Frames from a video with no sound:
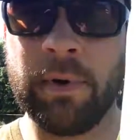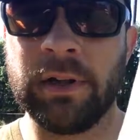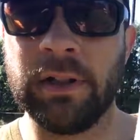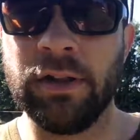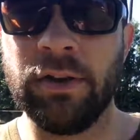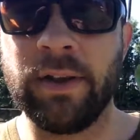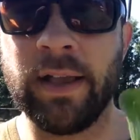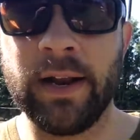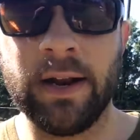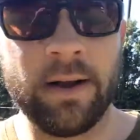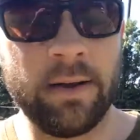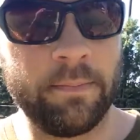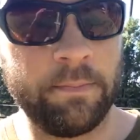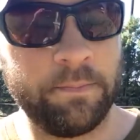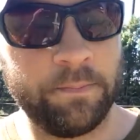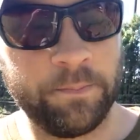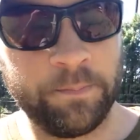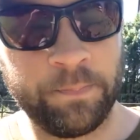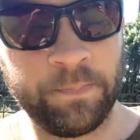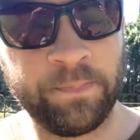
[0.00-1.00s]
I'm going to look it up,
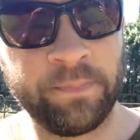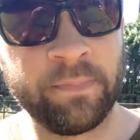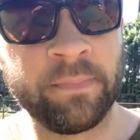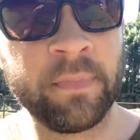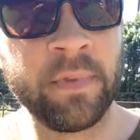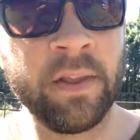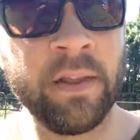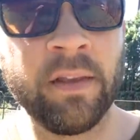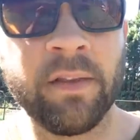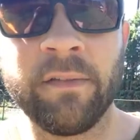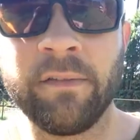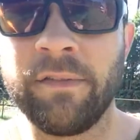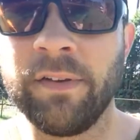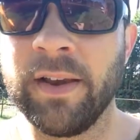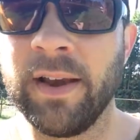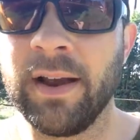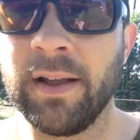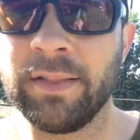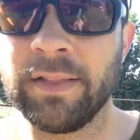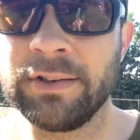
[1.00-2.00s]

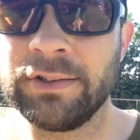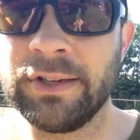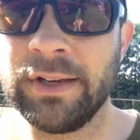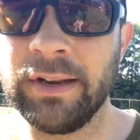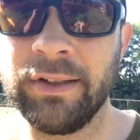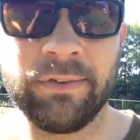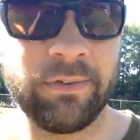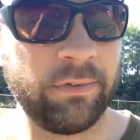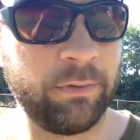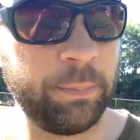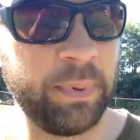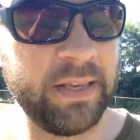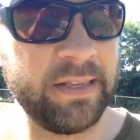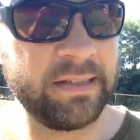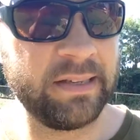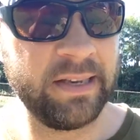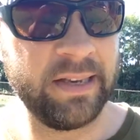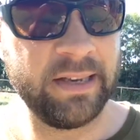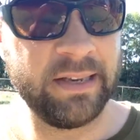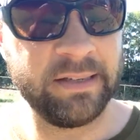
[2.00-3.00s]
figure out the genus and
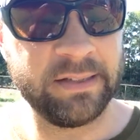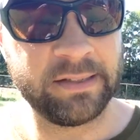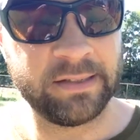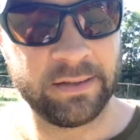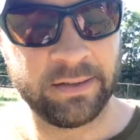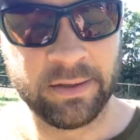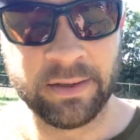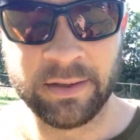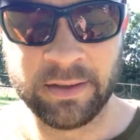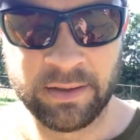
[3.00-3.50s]
species,